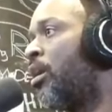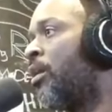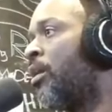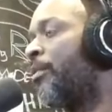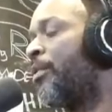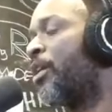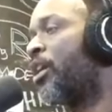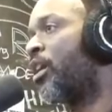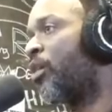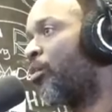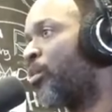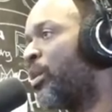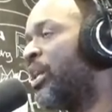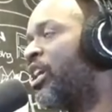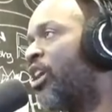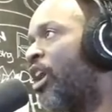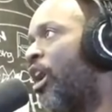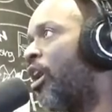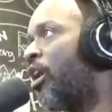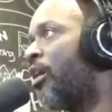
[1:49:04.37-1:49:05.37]
the
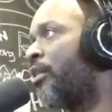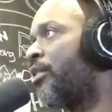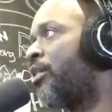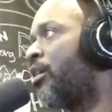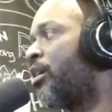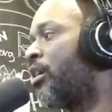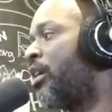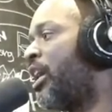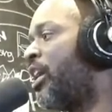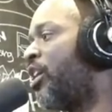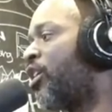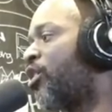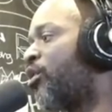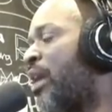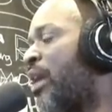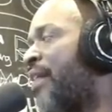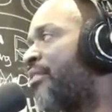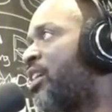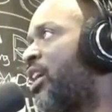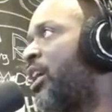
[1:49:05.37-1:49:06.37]
recall the
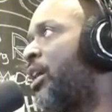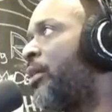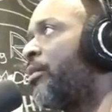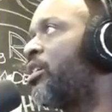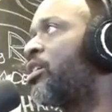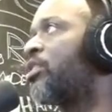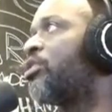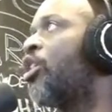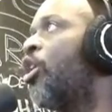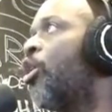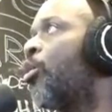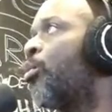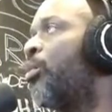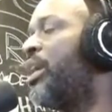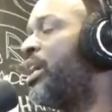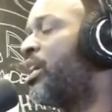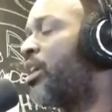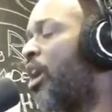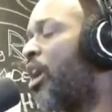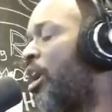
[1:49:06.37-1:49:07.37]
aircraft carriers,
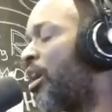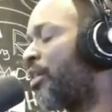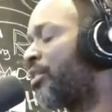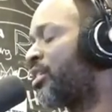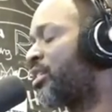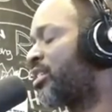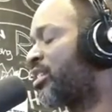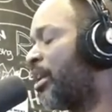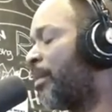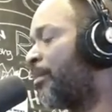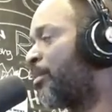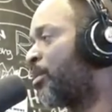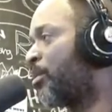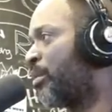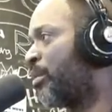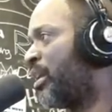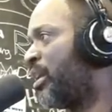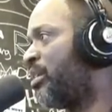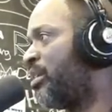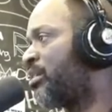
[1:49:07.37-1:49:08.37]
recall the
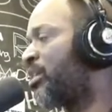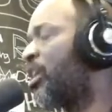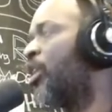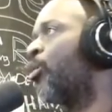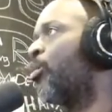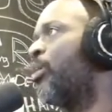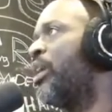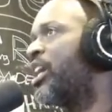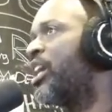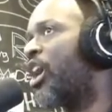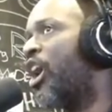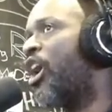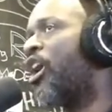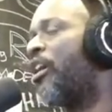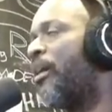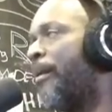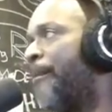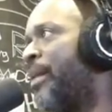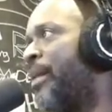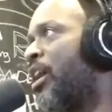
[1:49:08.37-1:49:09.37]
submarines,
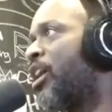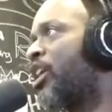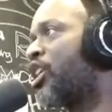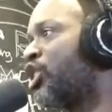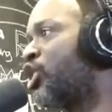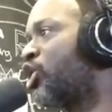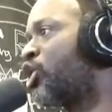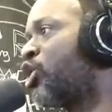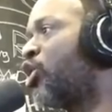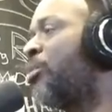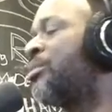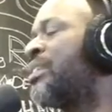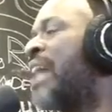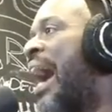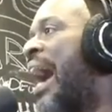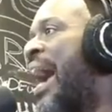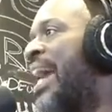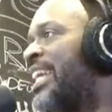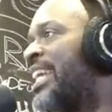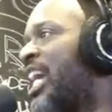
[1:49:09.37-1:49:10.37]
recall America's troops.
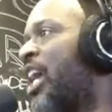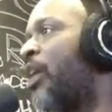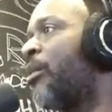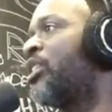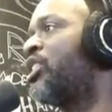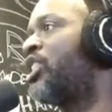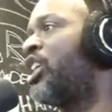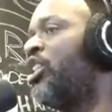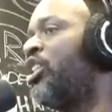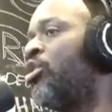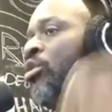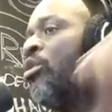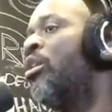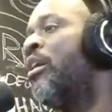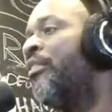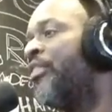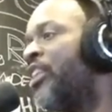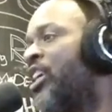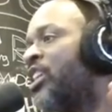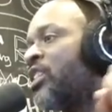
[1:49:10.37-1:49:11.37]
I guarantee you,
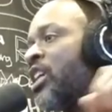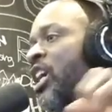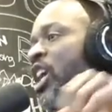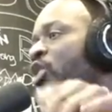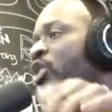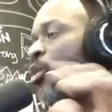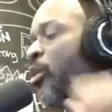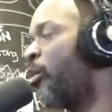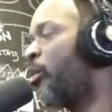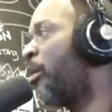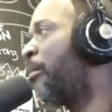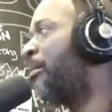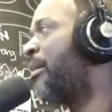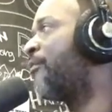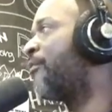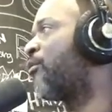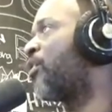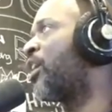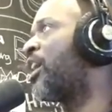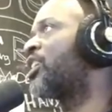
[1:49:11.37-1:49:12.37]
this country will be
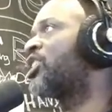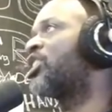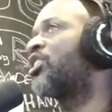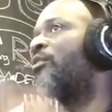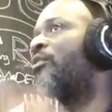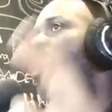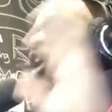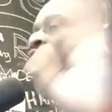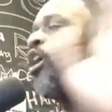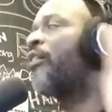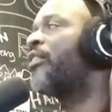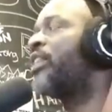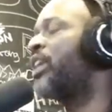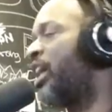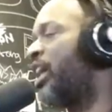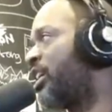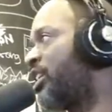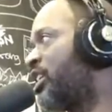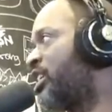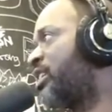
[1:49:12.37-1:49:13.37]
flushed of all the
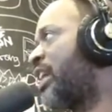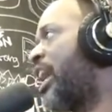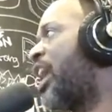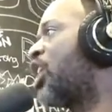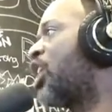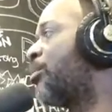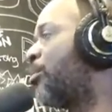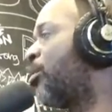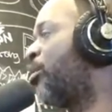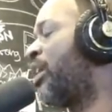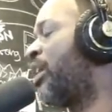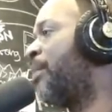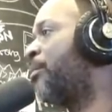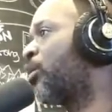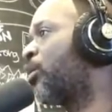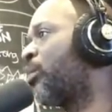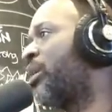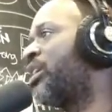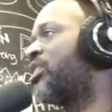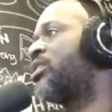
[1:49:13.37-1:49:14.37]
undesirable
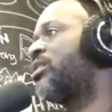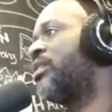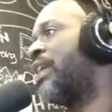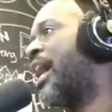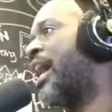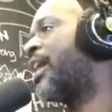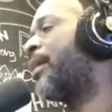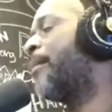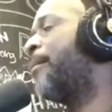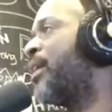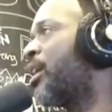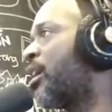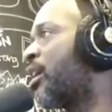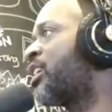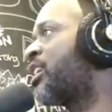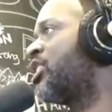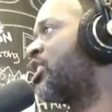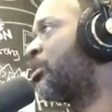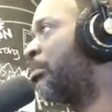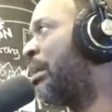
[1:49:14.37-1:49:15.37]
immigrants,
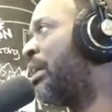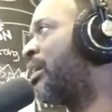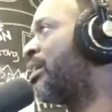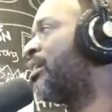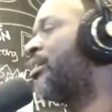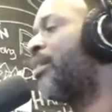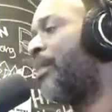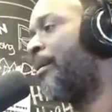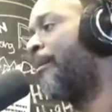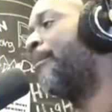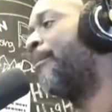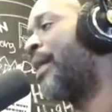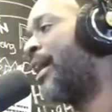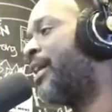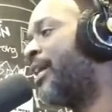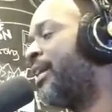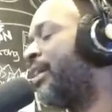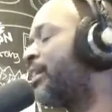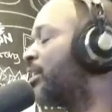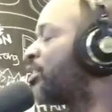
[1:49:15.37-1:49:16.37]
non-American speaking and by
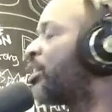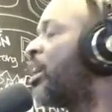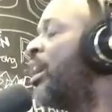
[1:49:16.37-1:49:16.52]
English,